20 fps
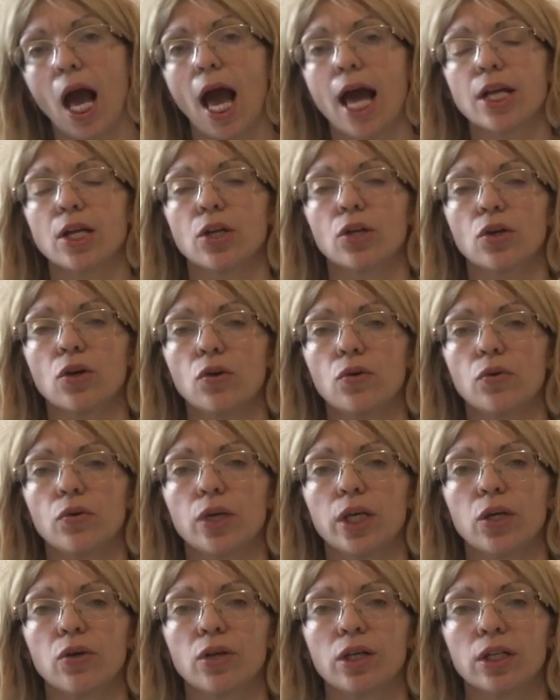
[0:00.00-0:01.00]
And you know,
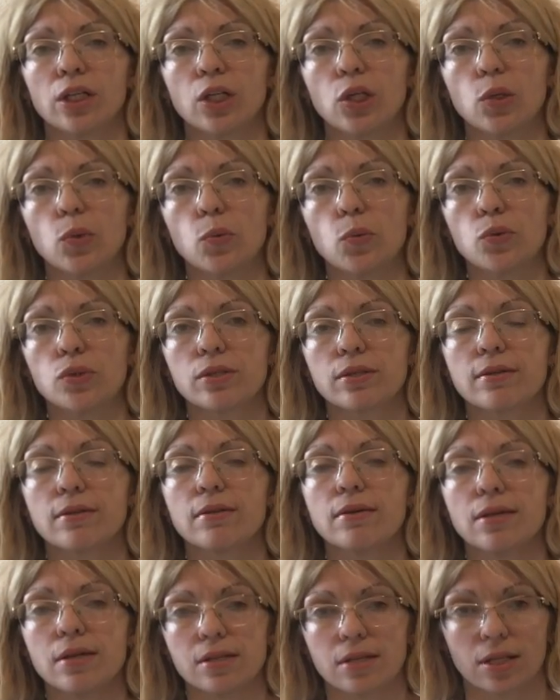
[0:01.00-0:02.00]
you can use
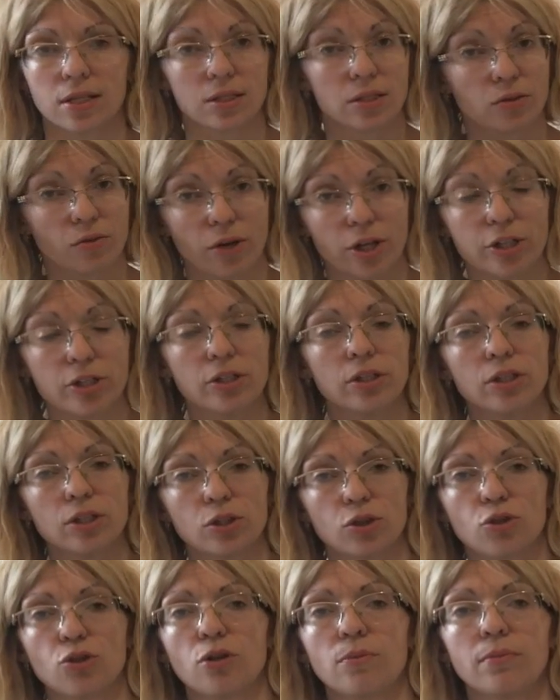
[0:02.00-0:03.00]
these constructions
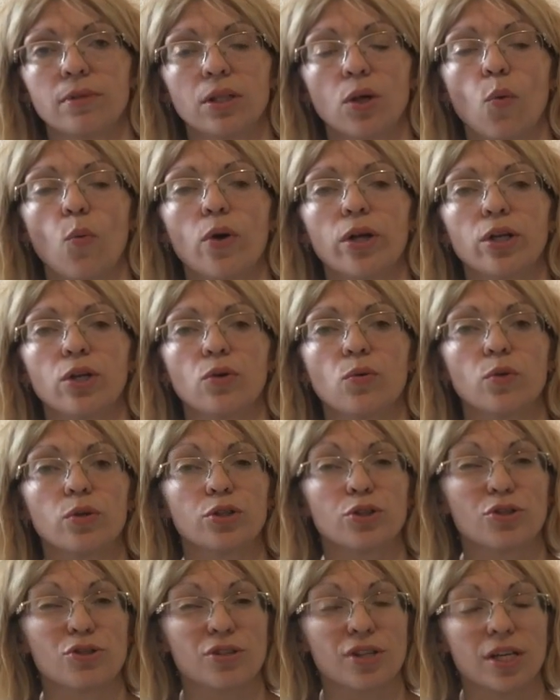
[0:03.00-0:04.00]
in German when you
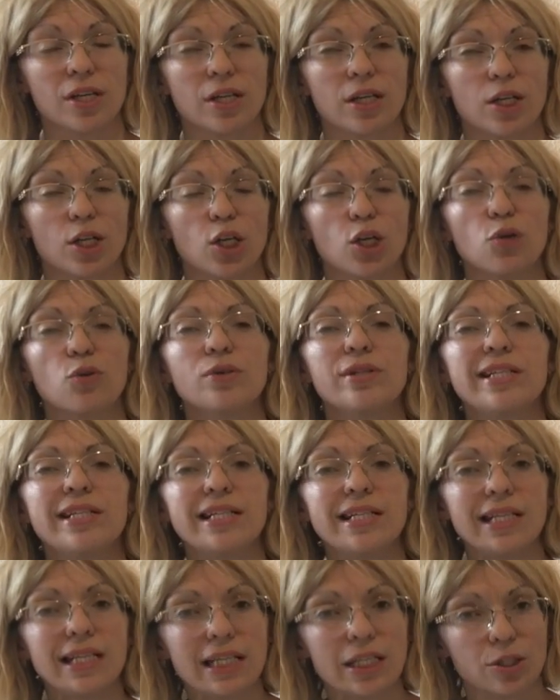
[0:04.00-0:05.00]
want to say that you
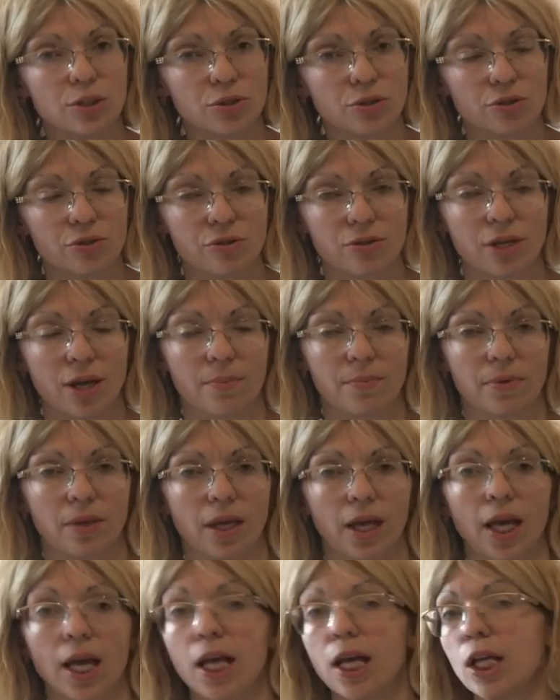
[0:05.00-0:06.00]
need to do
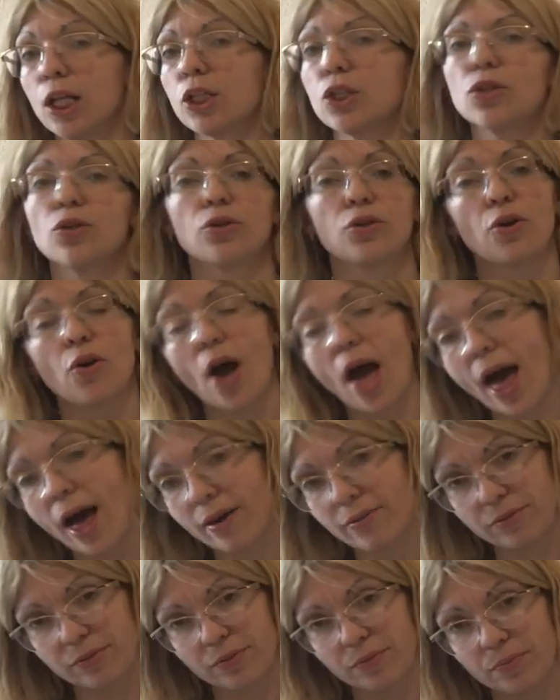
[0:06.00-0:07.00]
something. Not you
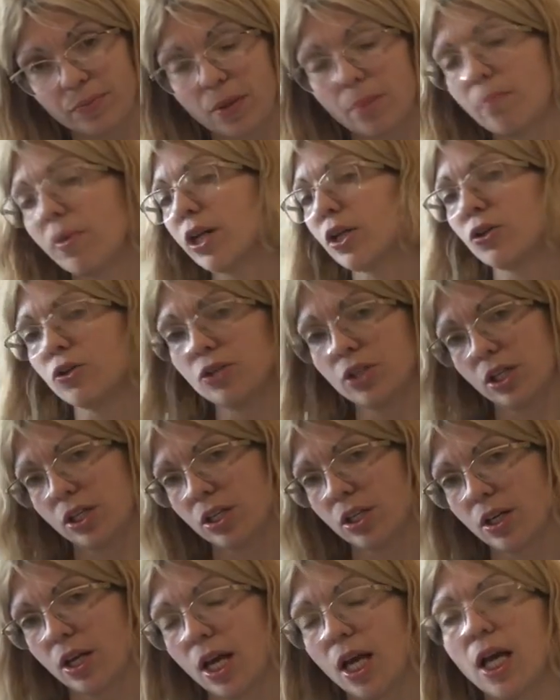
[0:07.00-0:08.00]
have, but you need.
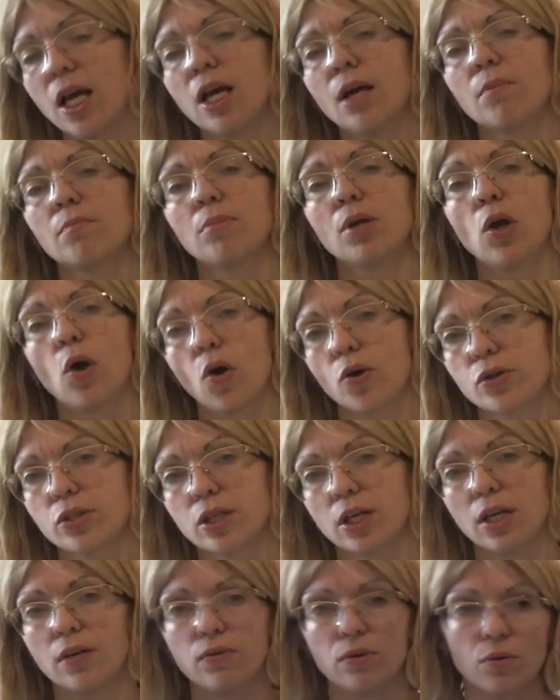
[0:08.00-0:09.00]

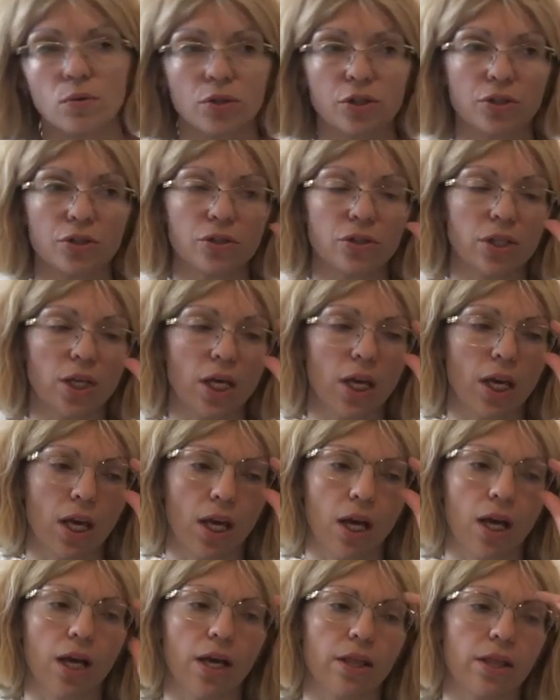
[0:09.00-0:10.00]
Because if you want to
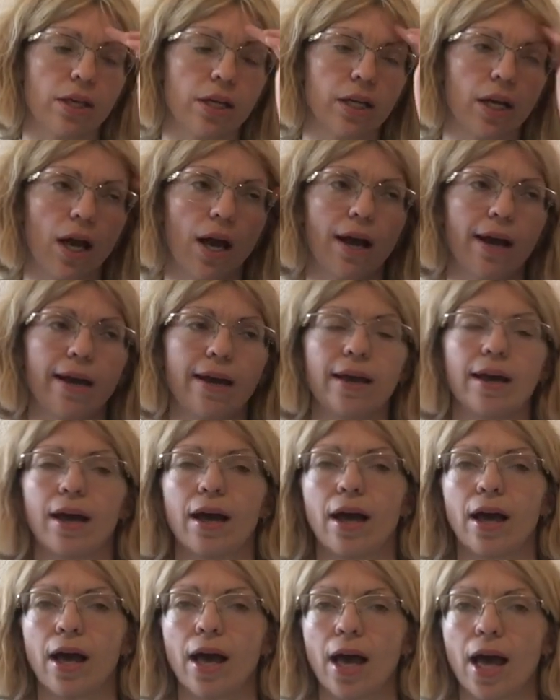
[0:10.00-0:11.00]
say that I
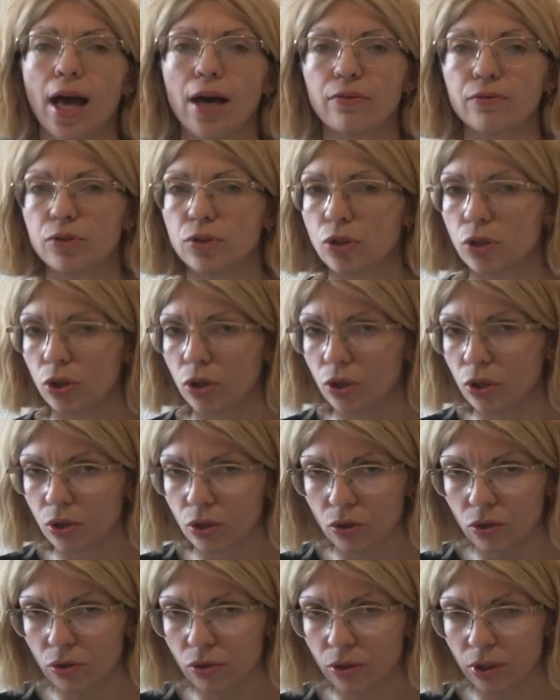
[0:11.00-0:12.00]
have to
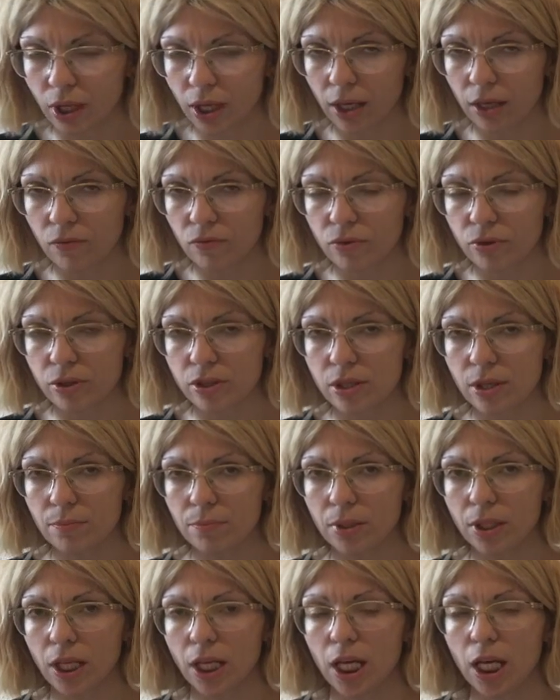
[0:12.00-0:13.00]
go, yeah, for
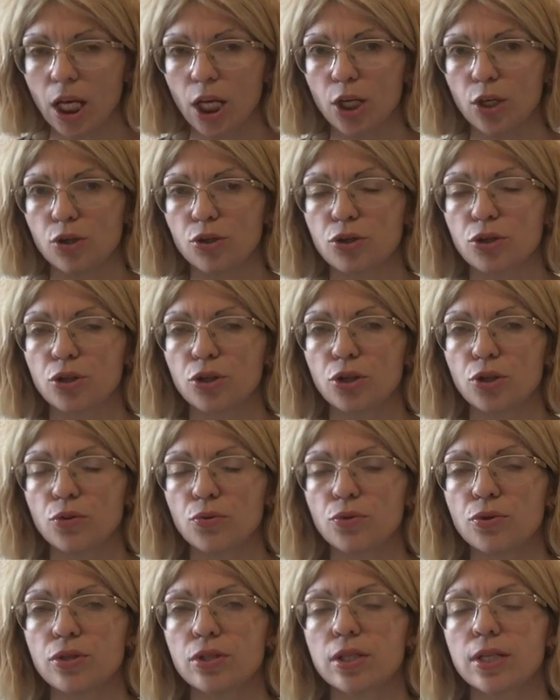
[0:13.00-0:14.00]
example, you should
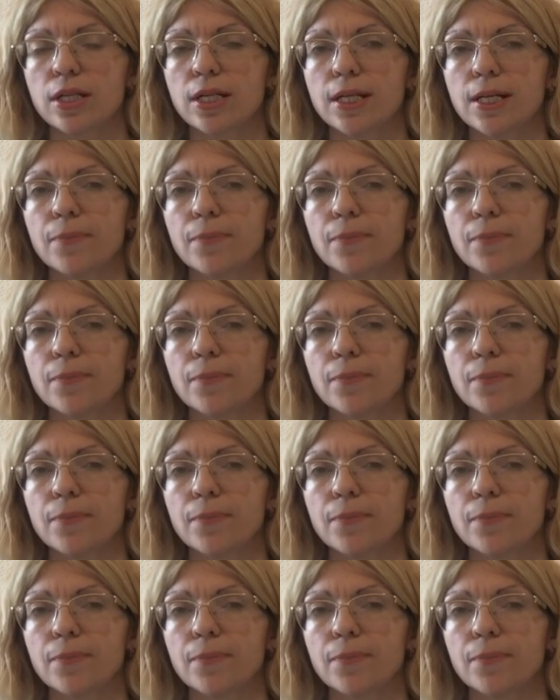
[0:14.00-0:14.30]
use